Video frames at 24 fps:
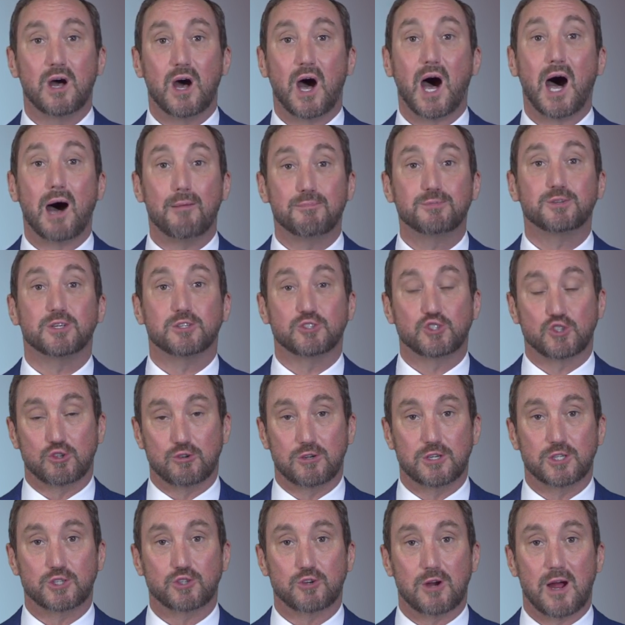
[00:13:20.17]
up to
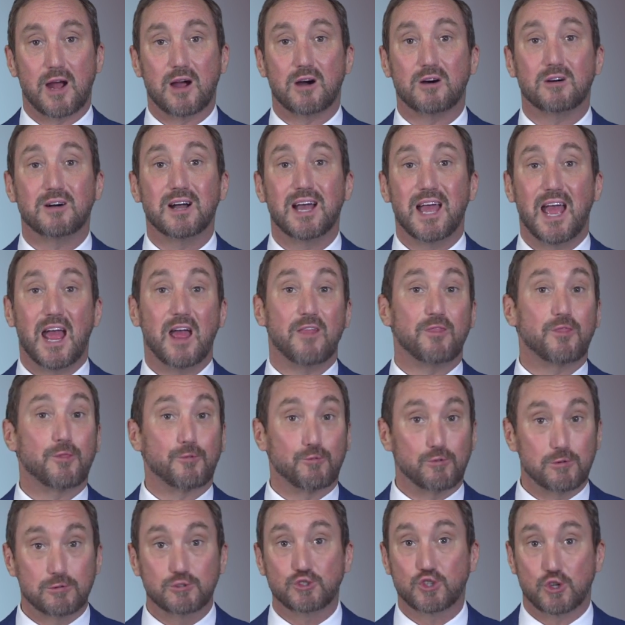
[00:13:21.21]
jury trial and
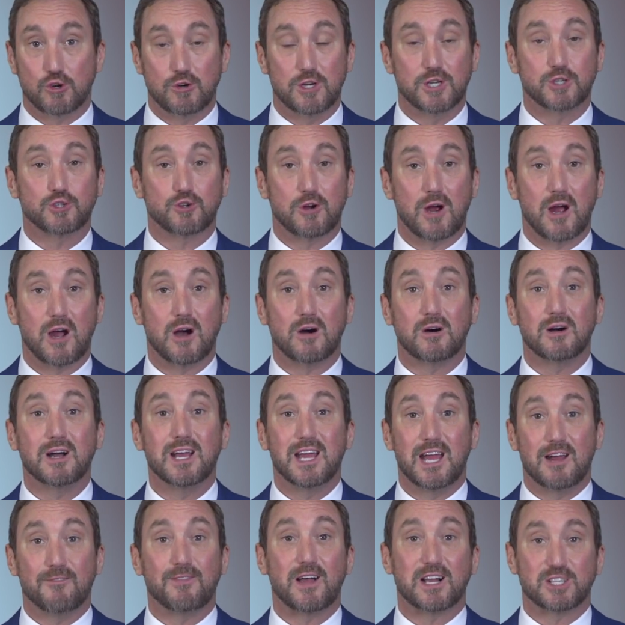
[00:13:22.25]
through jury trial
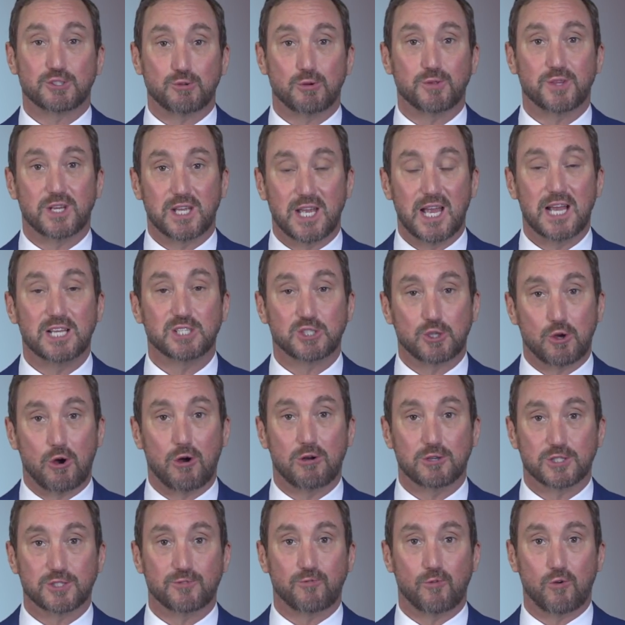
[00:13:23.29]
if that's what the case
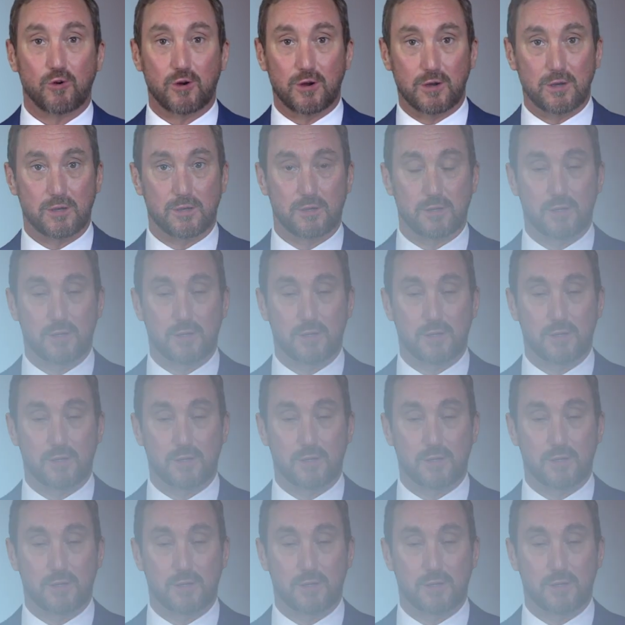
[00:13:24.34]
calls for.